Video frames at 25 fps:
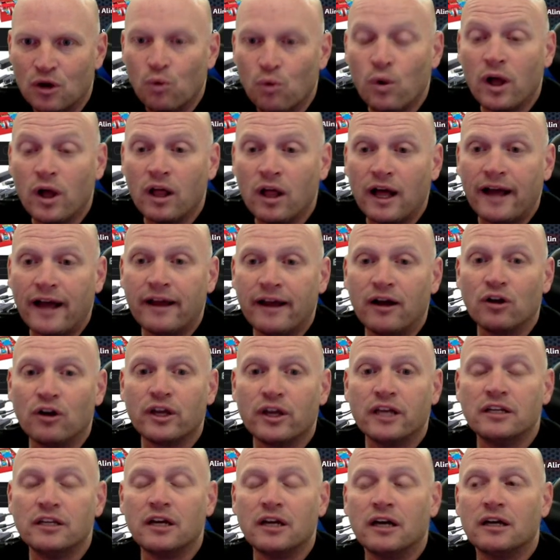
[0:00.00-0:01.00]
Well, I
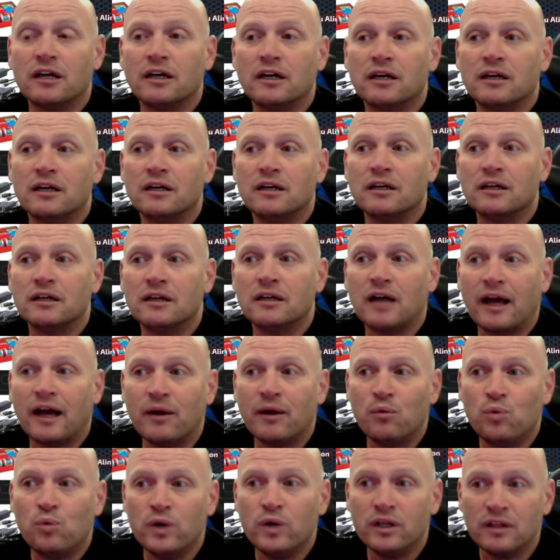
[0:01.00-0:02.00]
okay. Uh,
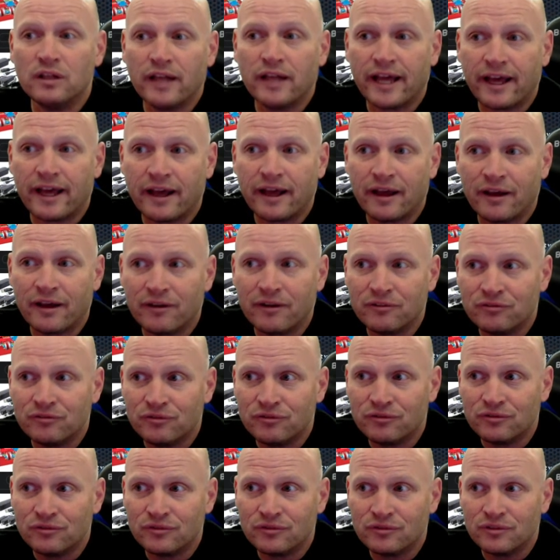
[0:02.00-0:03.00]
I will have
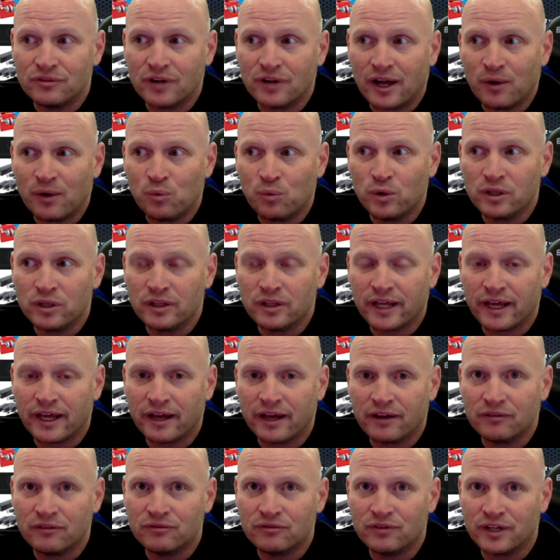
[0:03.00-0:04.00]
I will
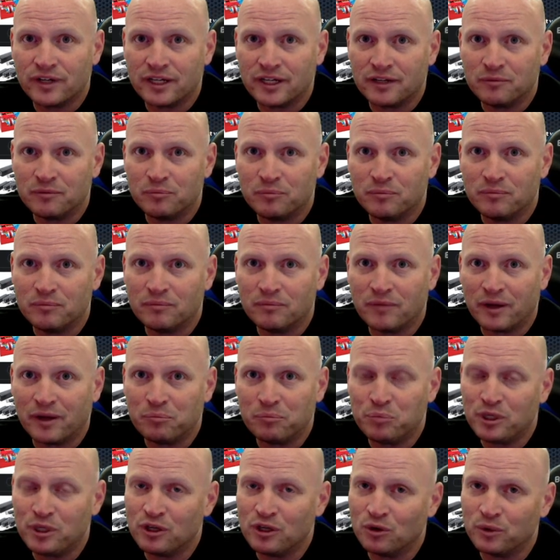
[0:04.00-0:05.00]
have uh, my
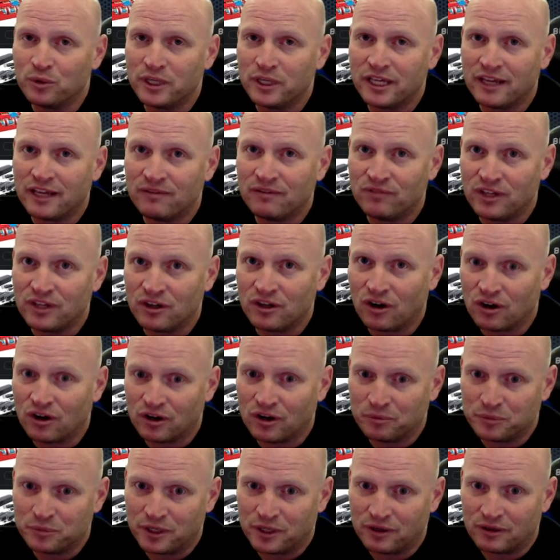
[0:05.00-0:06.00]
POE
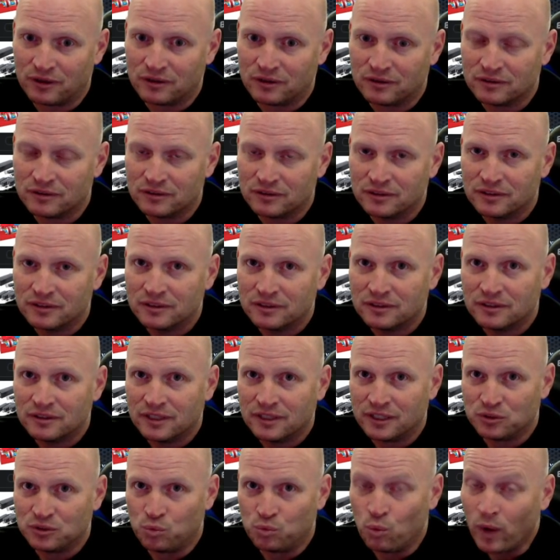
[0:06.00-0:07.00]
NVR up there
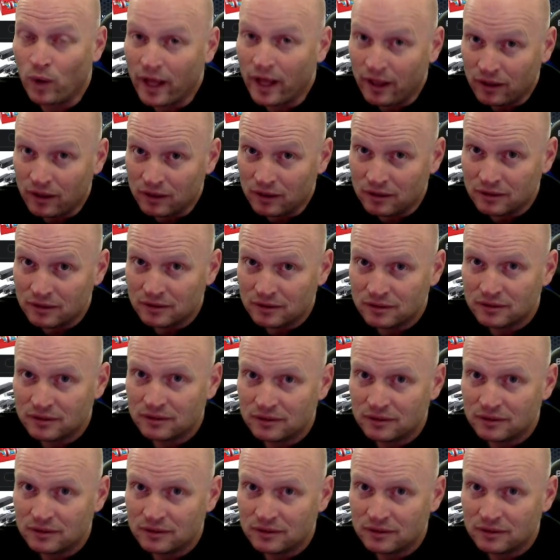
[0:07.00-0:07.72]
as well.